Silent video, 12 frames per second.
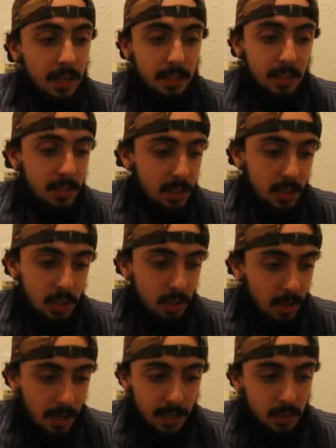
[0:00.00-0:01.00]
Like, this is
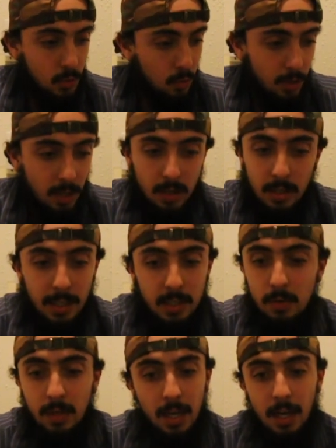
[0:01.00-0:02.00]
straight Toyota. Like,
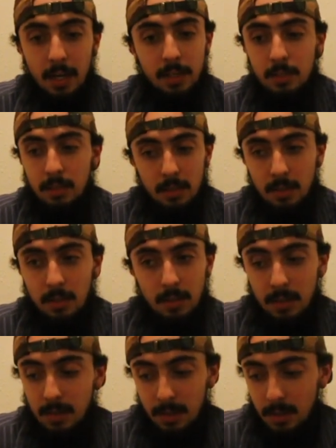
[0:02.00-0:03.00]
you can't
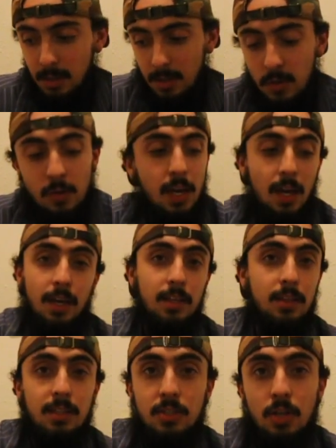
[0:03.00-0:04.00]

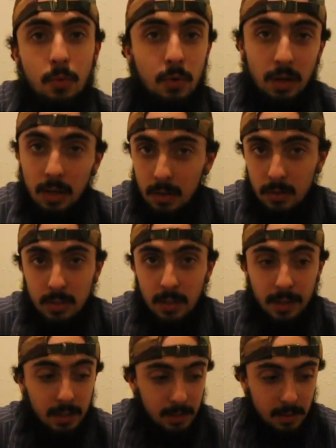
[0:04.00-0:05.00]
get this nowhere else.
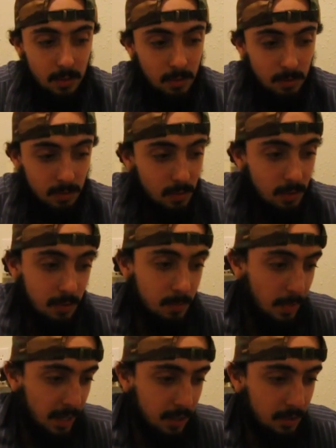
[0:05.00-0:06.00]
Like, you
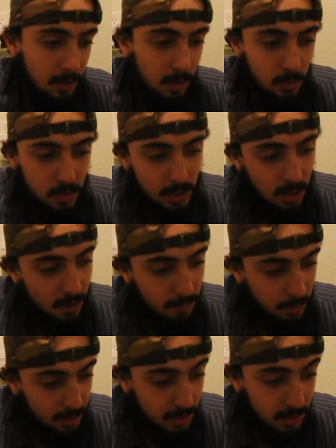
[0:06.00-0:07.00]
can make your own
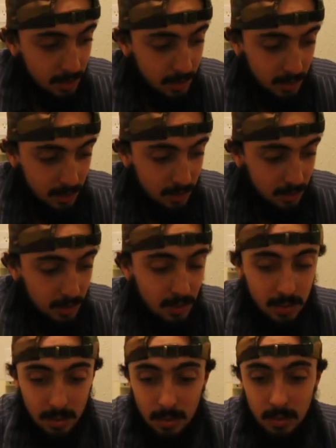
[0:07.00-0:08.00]
stuff, but this
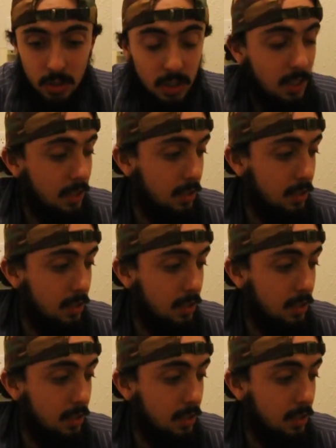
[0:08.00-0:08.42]
is legit.